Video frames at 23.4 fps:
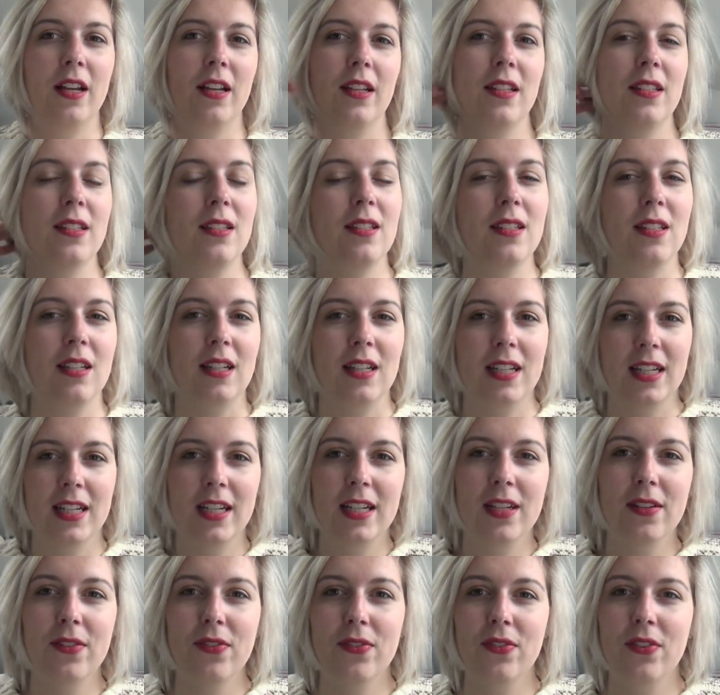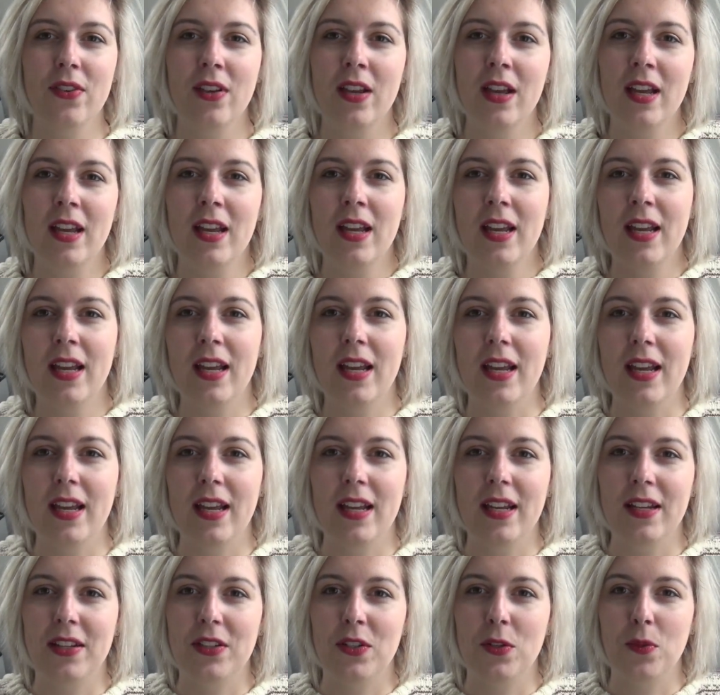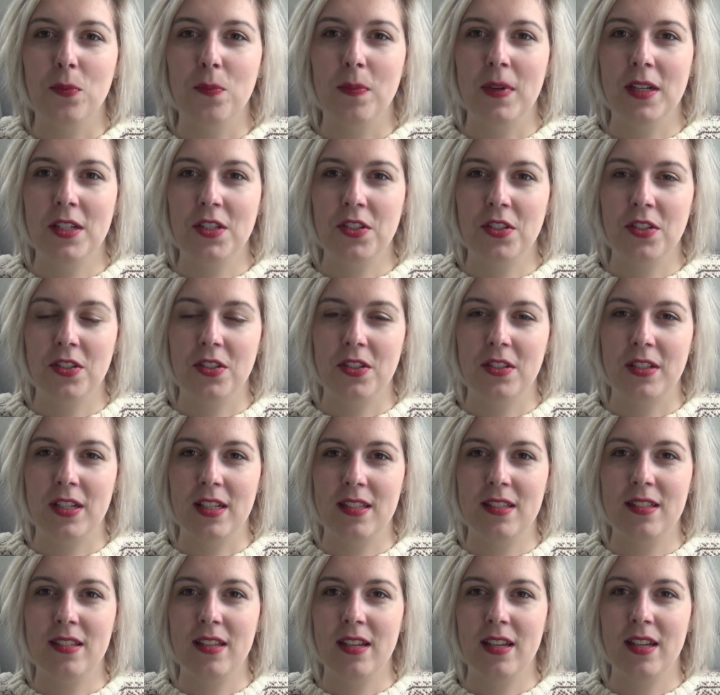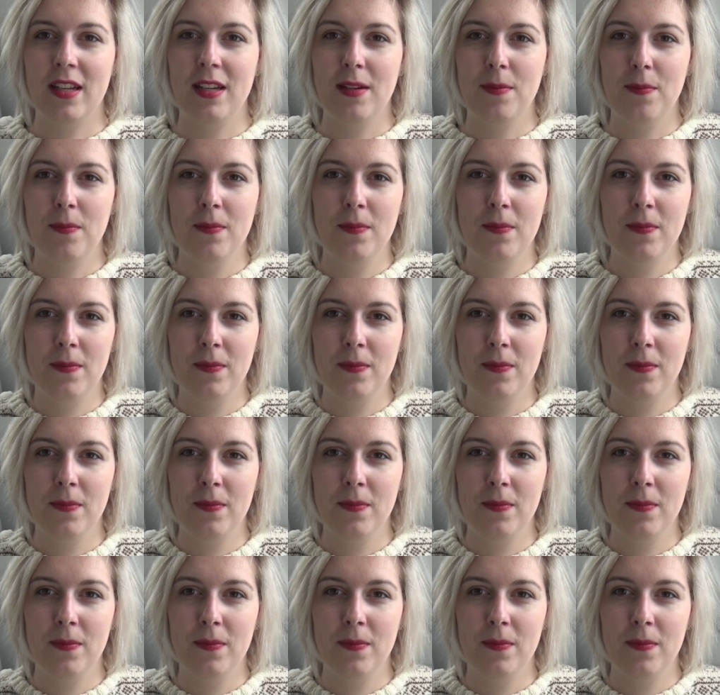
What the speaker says: sleeve and you measure that same